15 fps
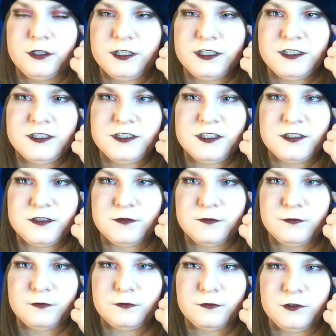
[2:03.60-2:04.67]
It's
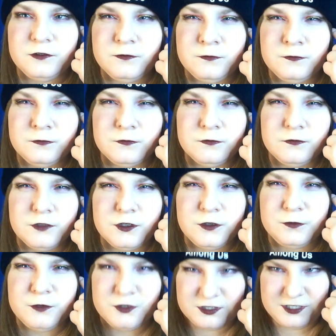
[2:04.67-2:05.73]

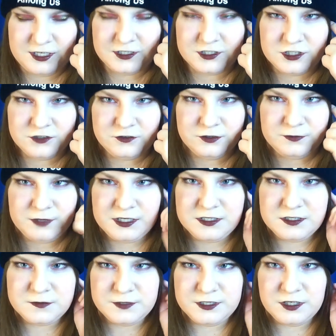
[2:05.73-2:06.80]
almost actually reminds me